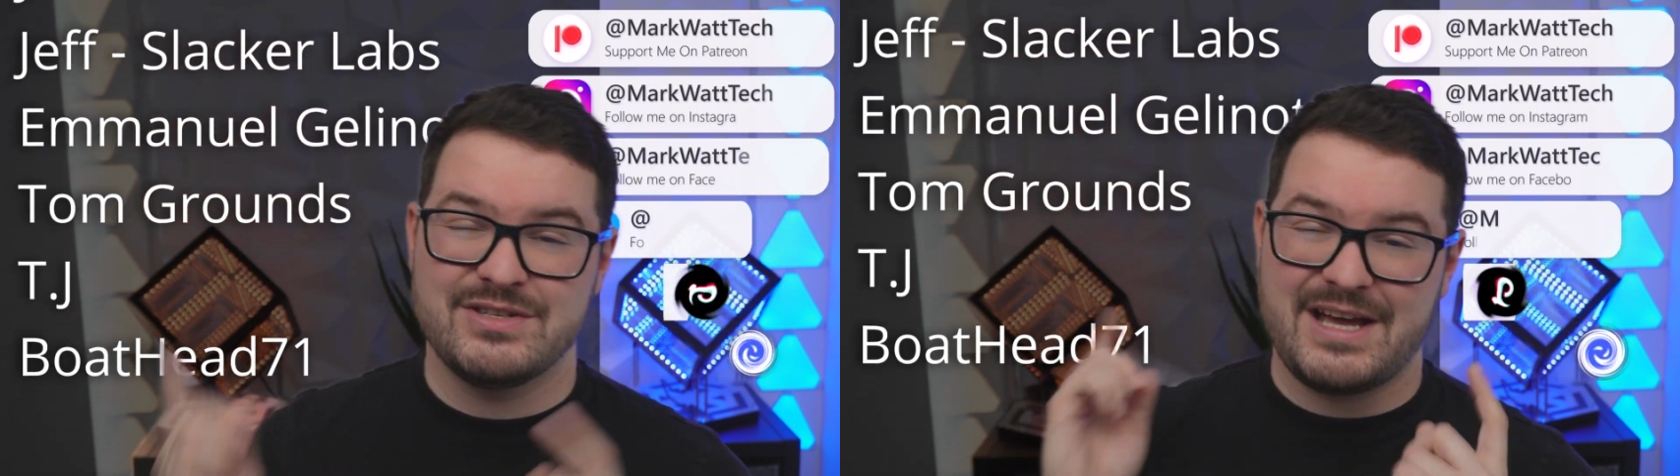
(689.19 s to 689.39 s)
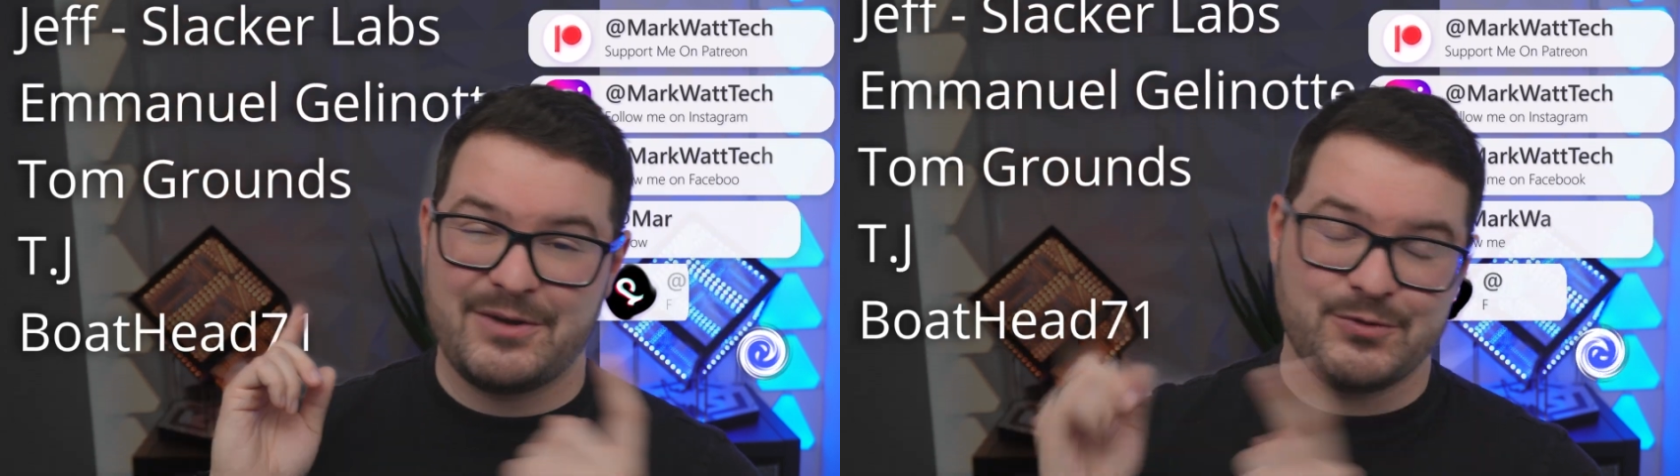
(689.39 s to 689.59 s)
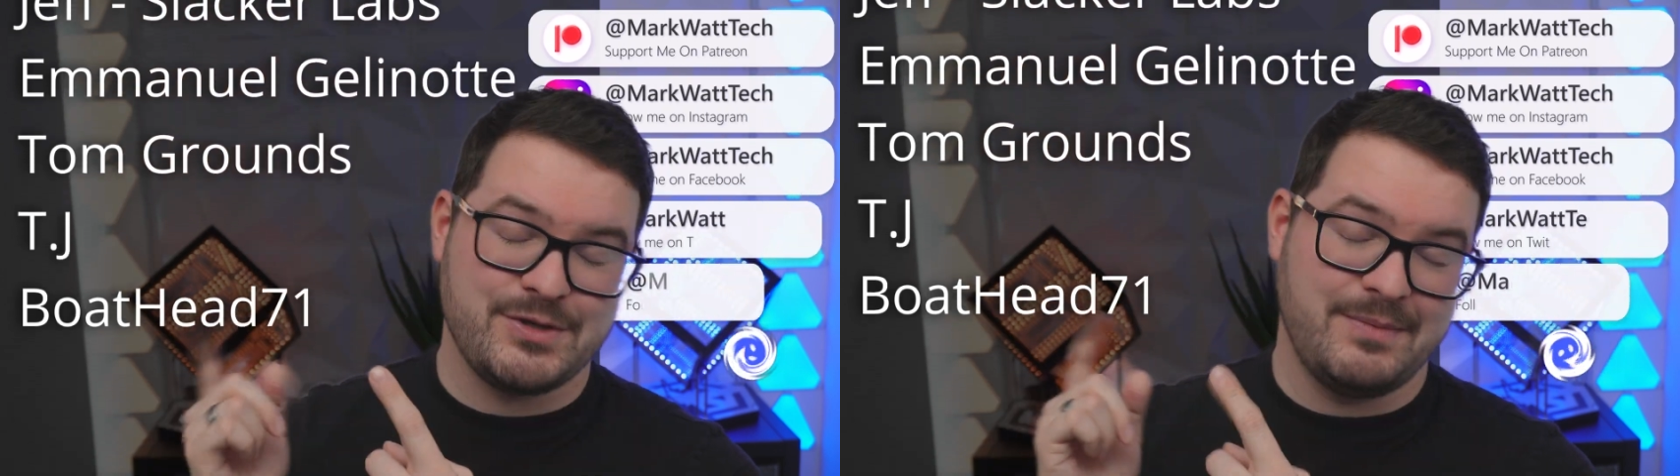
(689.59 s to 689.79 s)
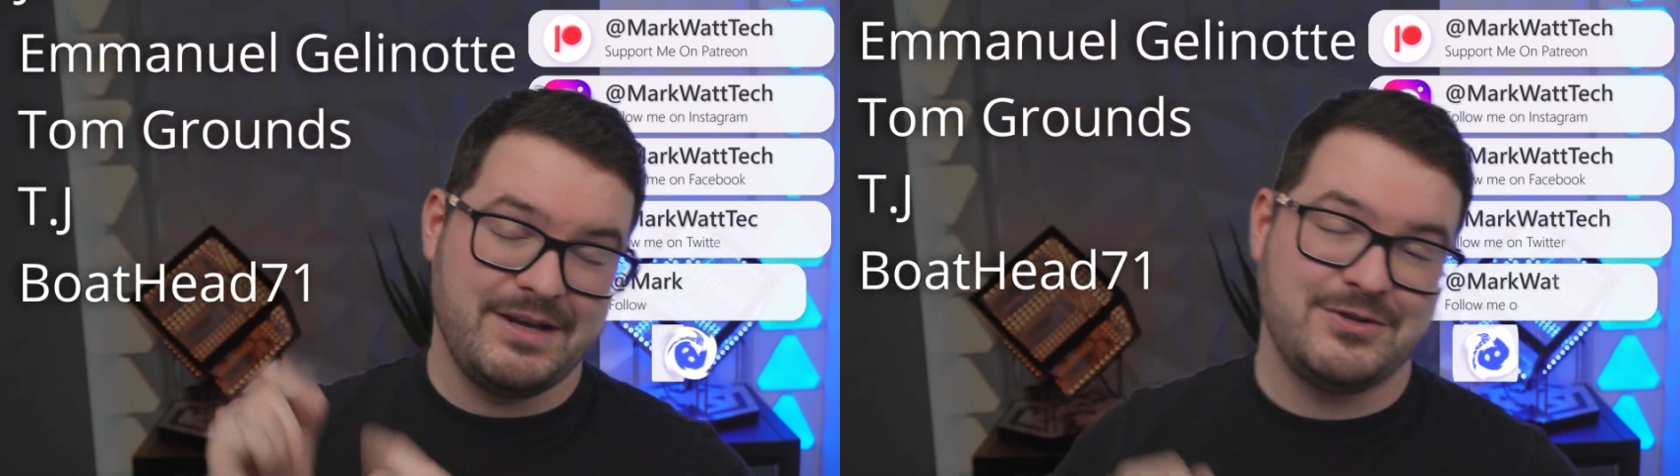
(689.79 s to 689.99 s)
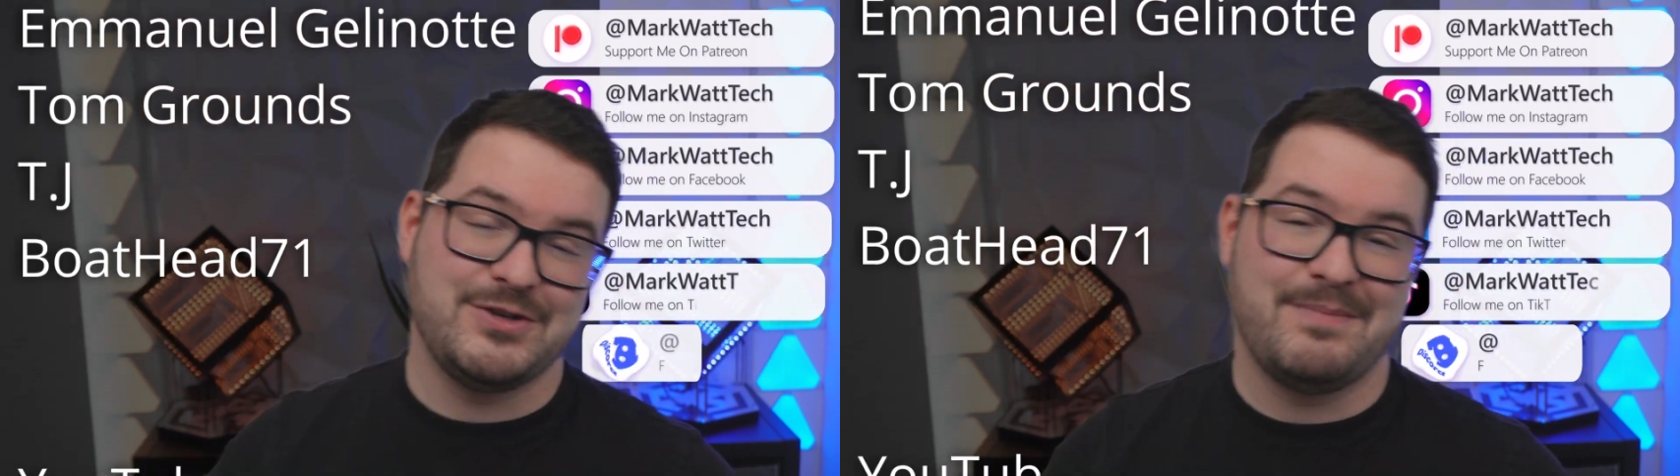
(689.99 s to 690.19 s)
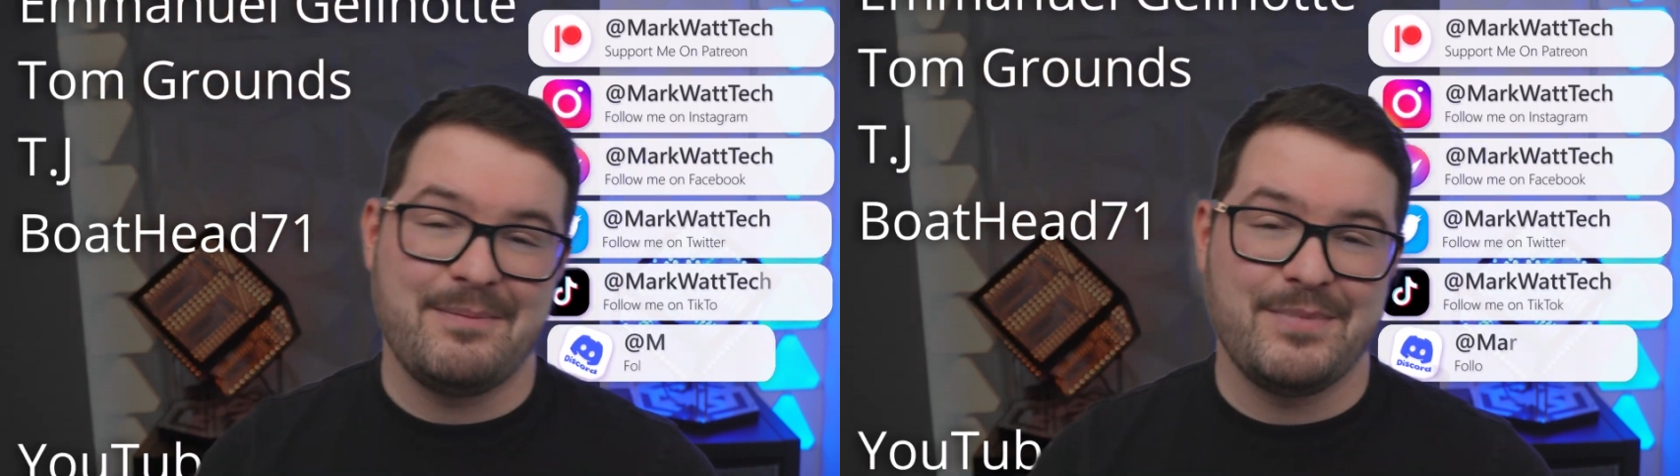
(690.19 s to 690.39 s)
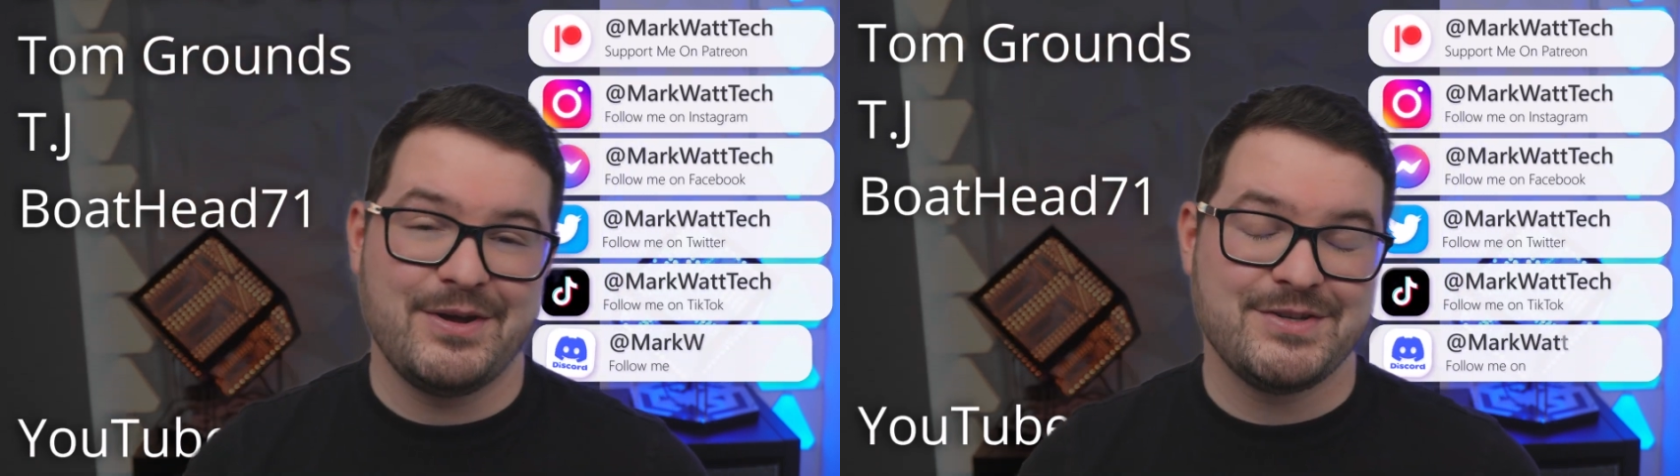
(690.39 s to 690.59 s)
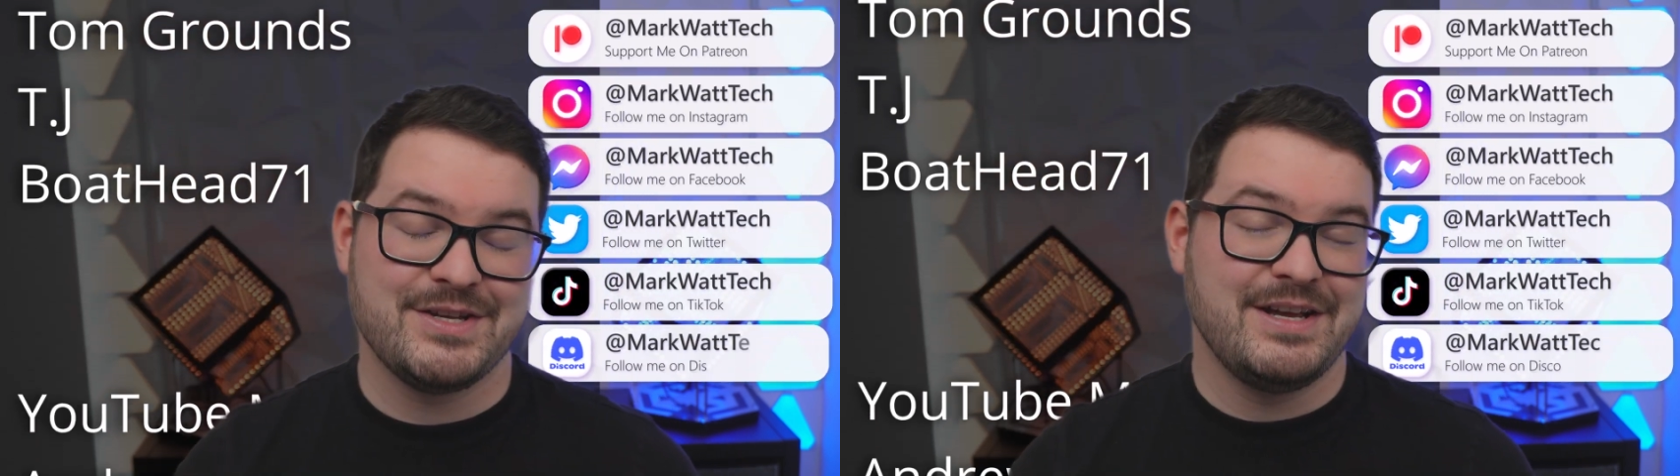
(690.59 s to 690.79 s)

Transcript: and also my YouTube members.